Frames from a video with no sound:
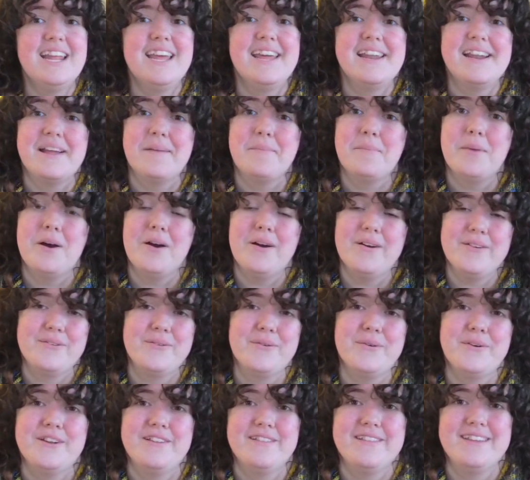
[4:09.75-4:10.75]
and I'm
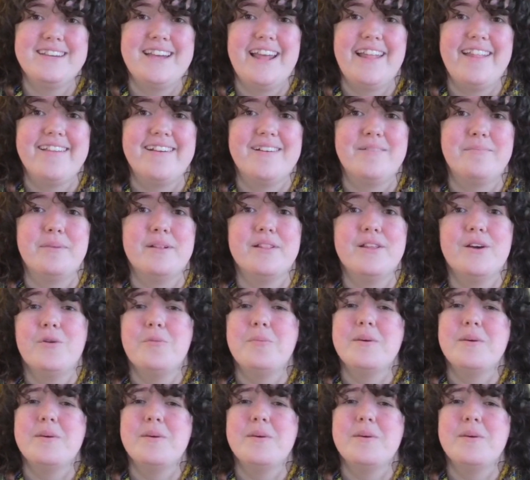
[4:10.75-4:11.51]
also going to link it down below